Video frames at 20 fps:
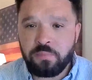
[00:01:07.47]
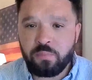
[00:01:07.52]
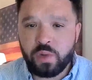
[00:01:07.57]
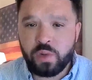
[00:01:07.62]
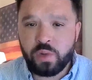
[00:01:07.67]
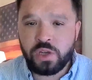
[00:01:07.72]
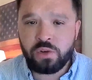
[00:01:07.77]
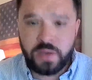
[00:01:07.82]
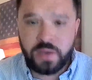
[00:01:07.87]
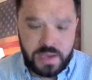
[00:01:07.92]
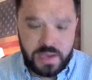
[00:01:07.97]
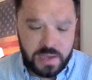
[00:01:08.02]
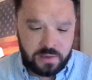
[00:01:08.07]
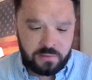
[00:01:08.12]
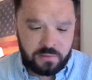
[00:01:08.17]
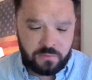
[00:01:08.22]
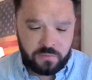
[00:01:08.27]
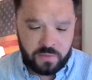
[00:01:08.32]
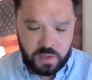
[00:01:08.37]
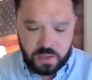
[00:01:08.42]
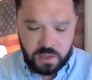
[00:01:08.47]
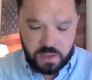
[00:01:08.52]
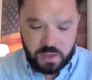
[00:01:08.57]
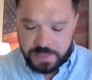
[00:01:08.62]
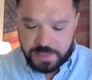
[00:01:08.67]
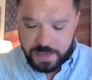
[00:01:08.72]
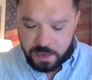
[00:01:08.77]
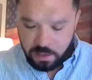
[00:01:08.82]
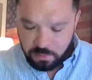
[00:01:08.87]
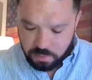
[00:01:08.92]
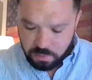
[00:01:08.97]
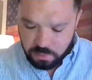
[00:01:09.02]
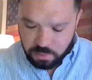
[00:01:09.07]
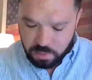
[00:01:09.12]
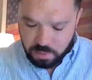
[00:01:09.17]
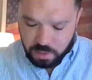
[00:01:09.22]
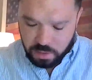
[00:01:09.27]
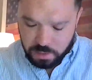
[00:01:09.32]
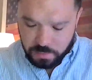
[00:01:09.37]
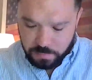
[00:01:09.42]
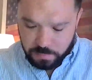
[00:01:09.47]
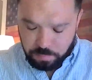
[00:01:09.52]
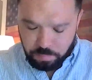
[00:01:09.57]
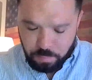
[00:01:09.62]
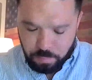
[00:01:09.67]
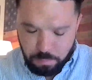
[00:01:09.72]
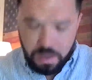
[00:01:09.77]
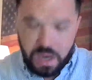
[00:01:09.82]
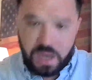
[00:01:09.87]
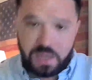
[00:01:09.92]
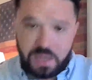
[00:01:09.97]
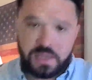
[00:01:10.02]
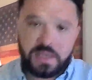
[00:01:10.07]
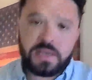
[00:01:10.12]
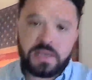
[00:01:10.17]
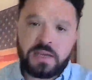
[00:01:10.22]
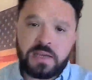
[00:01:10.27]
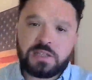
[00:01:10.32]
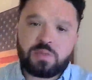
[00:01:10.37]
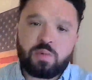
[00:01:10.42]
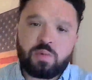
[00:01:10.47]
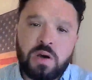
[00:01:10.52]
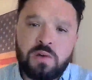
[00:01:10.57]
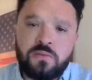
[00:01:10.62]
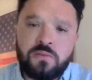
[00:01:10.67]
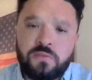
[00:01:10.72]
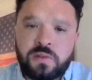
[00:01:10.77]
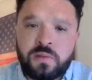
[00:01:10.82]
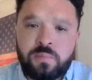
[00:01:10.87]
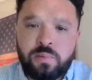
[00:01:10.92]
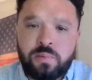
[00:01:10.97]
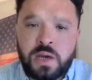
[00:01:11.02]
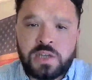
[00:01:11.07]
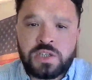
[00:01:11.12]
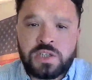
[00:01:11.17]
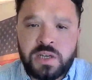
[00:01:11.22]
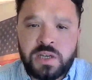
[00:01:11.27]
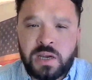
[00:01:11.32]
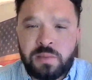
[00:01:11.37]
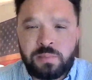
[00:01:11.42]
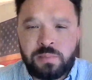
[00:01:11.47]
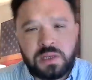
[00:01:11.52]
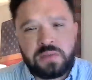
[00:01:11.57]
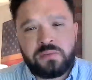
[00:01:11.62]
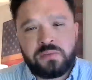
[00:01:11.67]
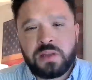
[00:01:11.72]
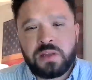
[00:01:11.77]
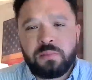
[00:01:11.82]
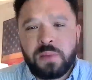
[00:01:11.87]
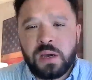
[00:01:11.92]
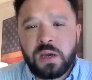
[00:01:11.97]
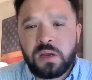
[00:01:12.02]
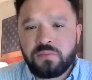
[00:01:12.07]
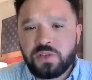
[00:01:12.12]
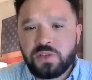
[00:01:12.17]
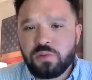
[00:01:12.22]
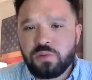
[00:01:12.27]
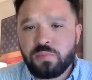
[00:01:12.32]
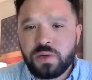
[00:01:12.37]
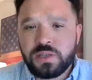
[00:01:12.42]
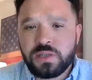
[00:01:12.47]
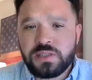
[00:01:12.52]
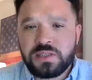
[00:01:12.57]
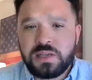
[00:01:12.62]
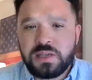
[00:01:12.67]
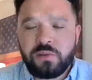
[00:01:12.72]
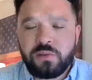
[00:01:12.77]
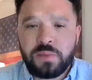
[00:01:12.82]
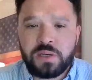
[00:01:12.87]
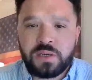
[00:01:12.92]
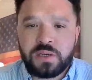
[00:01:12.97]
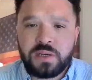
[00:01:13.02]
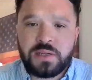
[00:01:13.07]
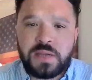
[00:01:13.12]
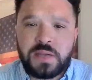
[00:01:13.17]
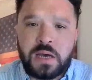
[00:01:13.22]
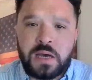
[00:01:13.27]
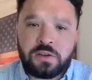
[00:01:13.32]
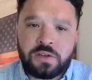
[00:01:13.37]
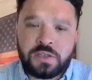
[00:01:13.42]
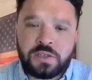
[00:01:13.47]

We do have town bonding as well for the project, I believe in the amount of $2.7 million.